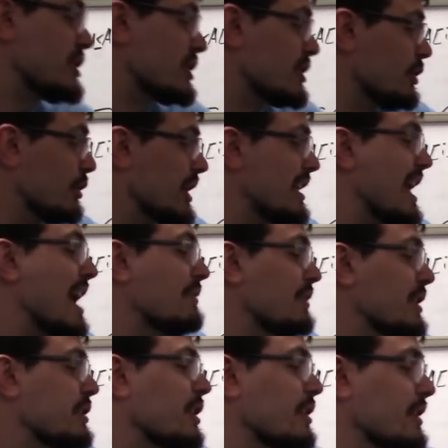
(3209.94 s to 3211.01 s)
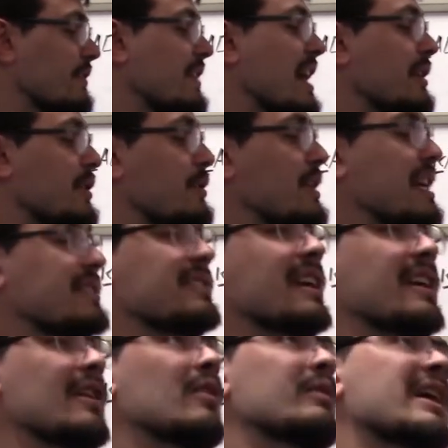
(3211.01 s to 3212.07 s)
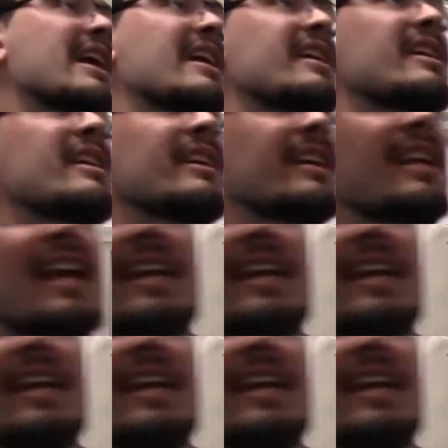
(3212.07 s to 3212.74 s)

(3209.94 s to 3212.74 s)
just look at every target value and I say, okay, can